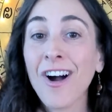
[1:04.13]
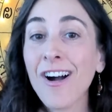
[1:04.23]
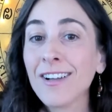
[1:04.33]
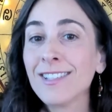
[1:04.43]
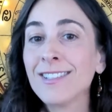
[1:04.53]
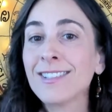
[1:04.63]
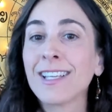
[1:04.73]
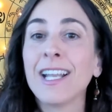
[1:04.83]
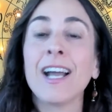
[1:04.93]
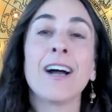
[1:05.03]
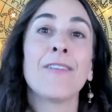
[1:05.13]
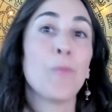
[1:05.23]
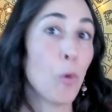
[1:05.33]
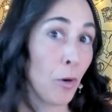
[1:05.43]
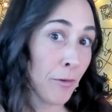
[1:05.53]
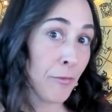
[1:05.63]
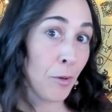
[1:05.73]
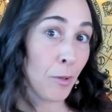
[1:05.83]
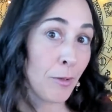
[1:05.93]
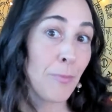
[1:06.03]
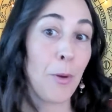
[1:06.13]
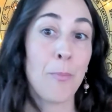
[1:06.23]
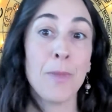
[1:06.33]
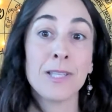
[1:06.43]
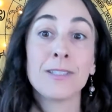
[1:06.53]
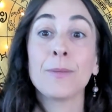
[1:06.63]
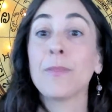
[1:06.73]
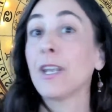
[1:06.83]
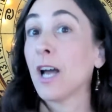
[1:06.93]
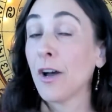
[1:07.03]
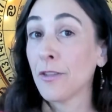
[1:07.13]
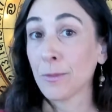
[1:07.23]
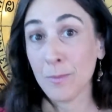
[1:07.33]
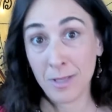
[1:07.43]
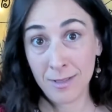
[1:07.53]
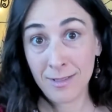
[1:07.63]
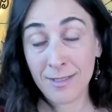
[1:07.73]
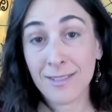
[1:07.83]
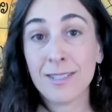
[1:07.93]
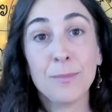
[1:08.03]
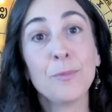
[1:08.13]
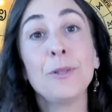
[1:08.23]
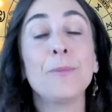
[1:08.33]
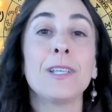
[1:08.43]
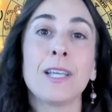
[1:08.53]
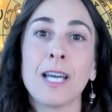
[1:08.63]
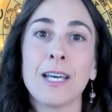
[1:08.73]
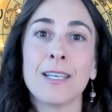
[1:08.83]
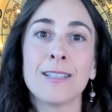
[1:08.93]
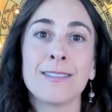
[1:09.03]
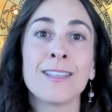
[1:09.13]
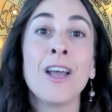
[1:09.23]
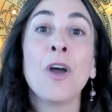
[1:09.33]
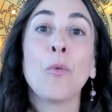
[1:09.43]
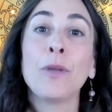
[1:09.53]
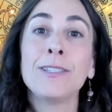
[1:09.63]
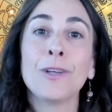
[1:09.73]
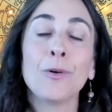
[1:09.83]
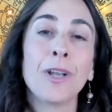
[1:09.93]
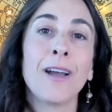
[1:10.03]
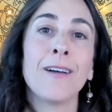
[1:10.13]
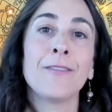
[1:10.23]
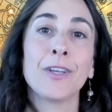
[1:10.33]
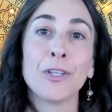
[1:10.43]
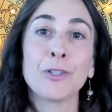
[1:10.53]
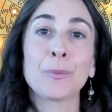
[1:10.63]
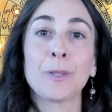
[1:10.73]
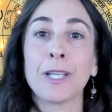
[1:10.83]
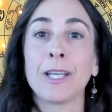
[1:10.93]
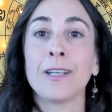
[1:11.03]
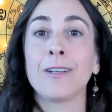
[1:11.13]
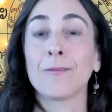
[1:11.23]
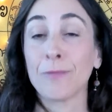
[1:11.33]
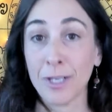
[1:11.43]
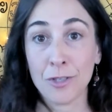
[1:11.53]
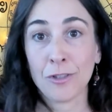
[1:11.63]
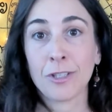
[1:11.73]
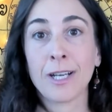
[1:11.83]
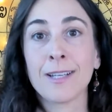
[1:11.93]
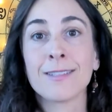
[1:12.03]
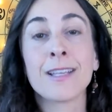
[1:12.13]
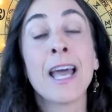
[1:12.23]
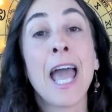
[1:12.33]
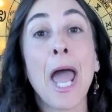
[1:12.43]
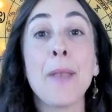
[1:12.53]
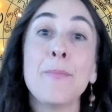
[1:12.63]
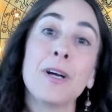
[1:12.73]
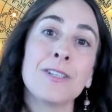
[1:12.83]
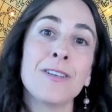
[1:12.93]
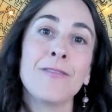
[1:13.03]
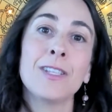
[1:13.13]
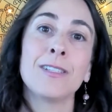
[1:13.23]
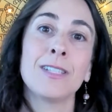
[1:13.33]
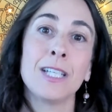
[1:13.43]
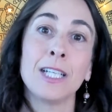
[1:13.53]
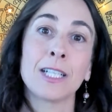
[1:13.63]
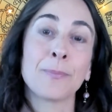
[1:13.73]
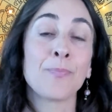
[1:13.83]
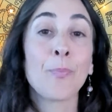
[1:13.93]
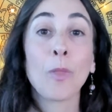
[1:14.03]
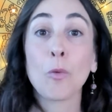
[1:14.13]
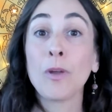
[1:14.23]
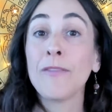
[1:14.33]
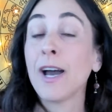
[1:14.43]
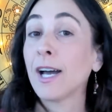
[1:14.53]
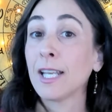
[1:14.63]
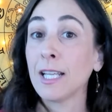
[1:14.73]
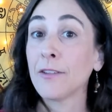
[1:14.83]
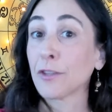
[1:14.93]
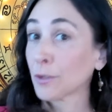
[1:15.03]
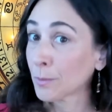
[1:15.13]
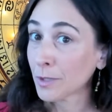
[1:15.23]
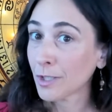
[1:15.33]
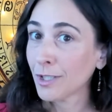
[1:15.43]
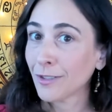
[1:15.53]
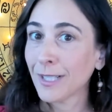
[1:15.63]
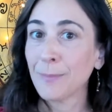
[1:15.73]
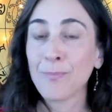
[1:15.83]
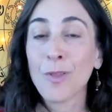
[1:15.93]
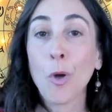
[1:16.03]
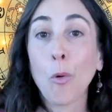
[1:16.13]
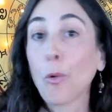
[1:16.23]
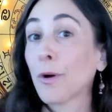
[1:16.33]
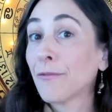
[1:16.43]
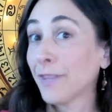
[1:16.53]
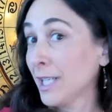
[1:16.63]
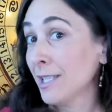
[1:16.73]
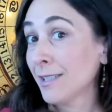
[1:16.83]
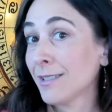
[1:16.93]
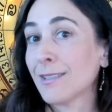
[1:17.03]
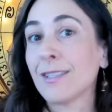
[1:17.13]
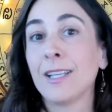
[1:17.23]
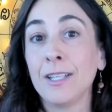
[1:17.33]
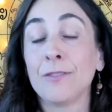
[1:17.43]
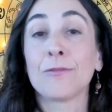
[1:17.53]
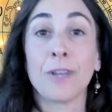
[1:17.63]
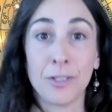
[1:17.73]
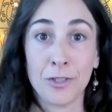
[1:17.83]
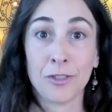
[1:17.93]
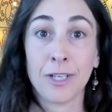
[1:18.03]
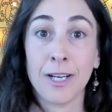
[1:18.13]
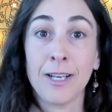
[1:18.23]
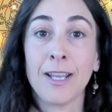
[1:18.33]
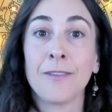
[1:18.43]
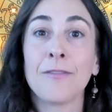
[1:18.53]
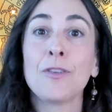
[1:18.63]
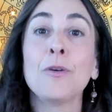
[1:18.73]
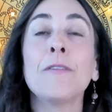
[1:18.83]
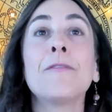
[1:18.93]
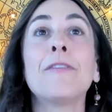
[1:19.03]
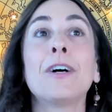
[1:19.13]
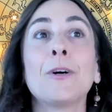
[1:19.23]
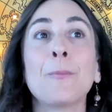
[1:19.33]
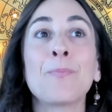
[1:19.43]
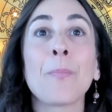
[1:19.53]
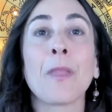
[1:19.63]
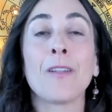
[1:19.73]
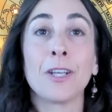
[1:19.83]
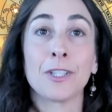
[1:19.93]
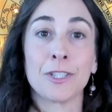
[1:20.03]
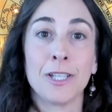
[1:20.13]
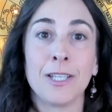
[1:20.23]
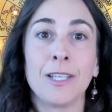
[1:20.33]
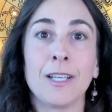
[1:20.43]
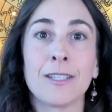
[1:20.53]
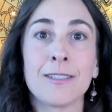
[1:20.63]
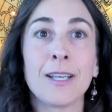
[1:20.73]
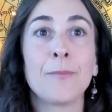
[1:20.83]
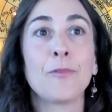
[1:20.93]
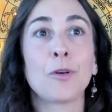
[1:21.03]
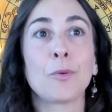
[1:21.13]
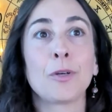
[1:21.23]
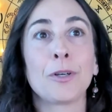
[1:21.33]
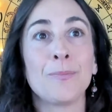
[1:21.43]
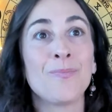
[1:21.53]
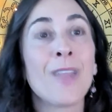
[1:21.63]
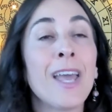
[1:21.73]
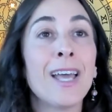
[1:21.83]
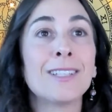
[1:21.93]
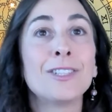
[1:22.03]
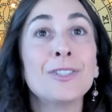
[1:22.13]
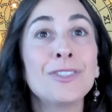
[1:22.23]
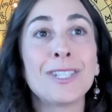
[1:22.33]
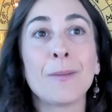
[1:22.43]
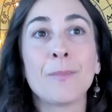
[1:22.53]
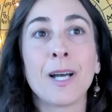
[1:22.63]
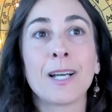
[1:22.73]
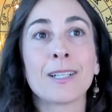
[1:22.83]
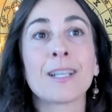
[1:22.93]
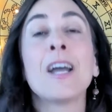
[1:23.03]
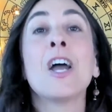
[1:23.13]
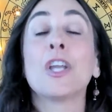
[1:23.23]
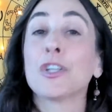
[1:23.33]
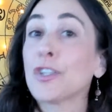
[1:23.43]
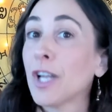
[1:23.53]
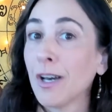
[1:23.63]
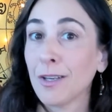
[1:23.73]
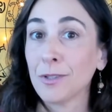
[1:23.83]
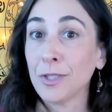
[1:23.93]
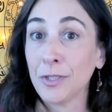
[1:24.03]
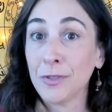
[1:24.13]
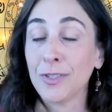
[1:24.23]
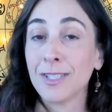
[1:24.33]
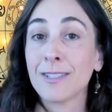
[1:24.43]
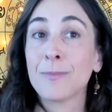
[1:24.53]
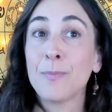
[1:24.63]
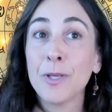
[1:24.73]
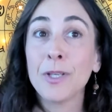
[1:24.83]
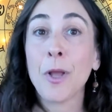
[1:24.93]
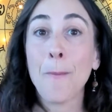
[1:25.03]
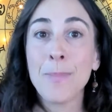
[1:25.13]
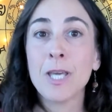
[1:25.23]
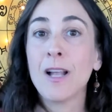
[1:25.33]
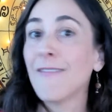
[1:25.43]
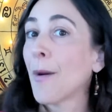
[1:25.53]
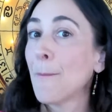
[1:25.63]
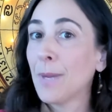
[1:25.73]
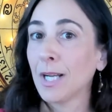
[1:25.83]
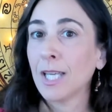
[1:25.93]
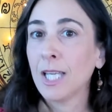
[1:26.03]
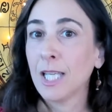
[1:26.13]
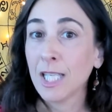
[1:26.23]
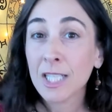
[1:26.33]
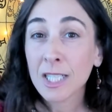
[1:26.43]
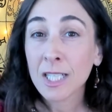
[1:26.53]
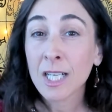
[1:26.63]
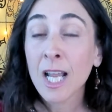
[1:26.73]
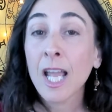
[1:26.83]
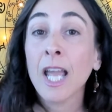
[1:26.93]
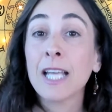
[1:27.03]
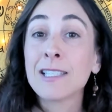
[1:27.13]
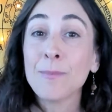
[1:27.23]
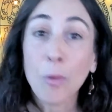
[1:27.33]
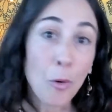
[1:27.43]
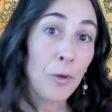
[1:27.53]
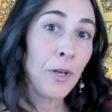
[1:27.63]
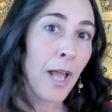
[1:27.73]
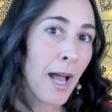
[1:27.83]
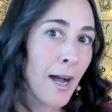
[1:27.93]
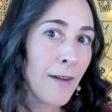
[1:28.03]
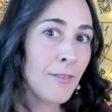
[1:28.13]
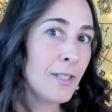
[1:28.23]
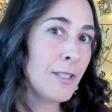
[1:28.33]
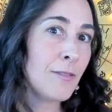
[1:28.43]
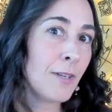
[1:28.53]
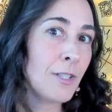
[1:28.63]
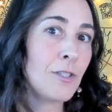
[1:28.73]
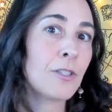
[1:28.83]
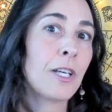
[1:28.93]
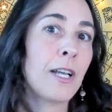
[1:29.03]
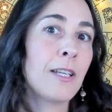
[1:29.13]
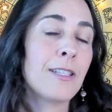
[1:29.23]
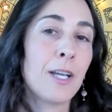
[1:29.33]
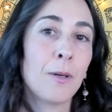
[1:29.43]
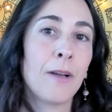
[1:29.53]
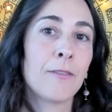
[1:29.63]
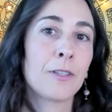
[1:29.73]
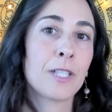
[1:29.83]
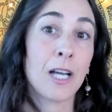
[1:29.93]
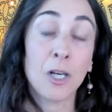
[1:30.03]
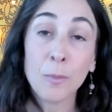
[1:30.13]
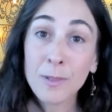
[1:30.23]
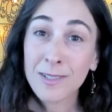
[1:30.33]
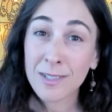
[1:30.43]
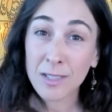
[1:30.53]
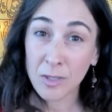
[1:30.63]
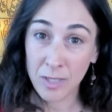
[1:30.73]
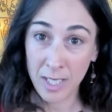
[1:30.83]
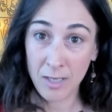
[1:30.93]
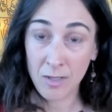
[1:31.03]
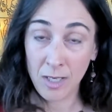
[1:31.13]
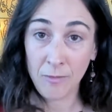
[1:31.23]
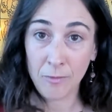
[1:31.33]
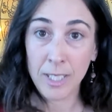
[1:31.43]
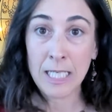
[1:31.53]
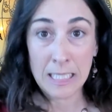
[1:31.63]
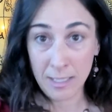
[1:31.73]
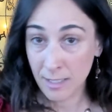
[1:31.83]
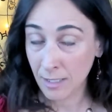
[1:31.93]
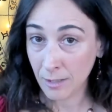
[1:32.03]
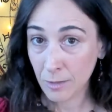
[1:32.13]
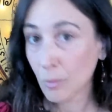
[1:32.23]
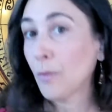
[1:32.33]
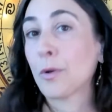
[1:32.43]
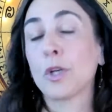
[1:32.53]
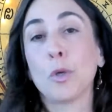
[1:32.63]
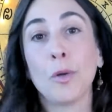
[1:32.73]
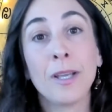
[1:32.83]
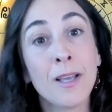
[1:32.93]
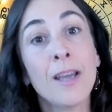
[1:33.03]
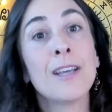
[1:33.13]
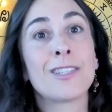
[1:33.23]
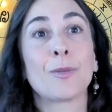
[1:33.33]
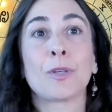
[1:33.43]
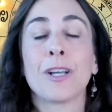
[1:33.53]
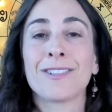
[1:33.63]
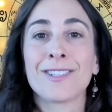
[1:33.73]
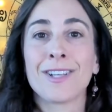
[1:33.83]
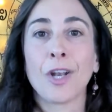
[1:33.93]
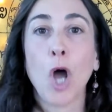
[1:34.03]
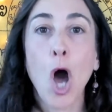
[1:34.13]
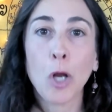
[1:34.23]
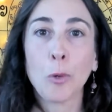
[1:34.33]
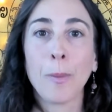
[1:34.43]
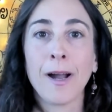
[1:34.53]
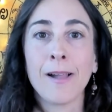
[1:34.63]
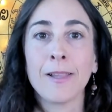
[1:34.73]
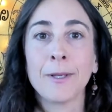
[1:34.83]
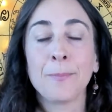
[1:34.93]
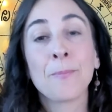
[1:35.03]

August is going to have more forward momentum than other months, simply because we don't have inner planet retrogrades. And much of this year, we've had either Mercury or Venus in retrograde. If you have felt like you're taking a step forward and two step back, you're not alone. That's been a bit of a mucky year. It's important to have these retrogrades, however, to help us slow down and reconsider what we're doing, so we're not just on autopilot.